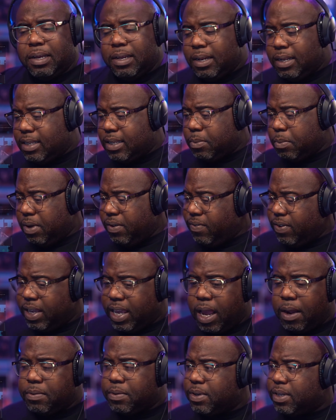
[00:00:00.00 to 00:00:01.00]
Listen, we've
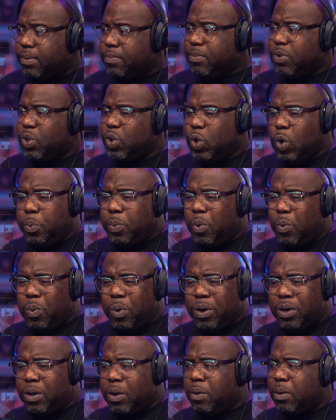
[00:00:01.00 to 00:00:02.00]
encountered some super
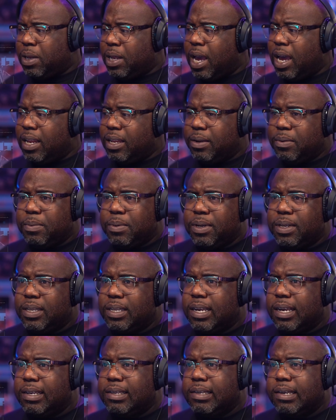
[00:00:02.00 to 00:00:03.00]
weird Lonely Island ones,
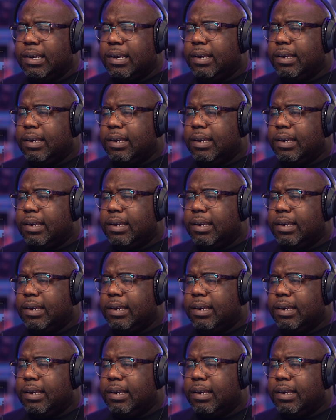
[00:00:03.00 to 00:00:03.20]
guys.